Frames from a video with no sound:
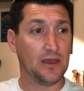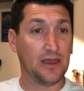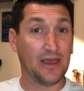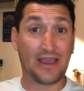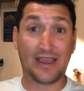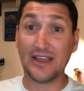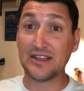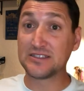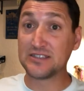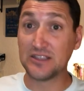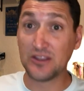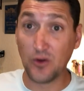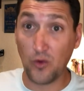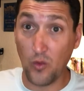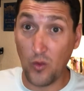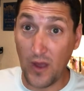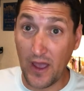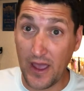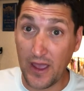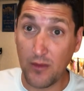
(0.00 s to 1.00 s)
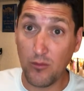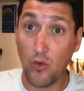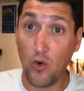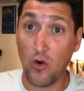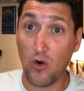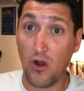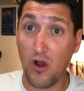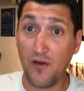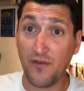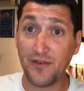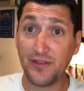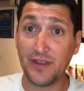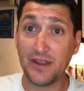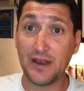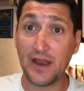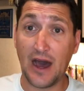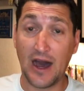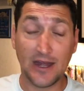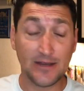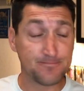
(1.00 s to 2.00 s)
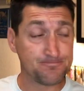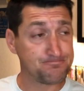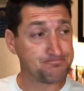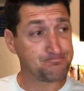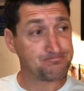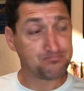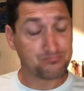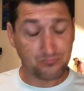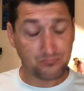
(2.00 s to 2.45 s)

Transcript: it gets in the way more often than not.